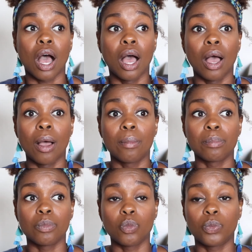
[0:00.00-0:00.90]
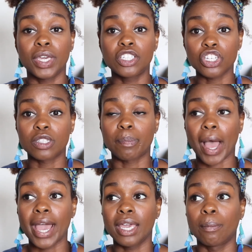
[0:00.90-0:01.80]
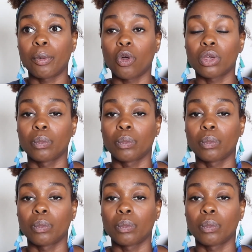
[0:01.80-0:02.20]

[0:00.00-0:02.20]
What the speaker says: We just buy in bulk.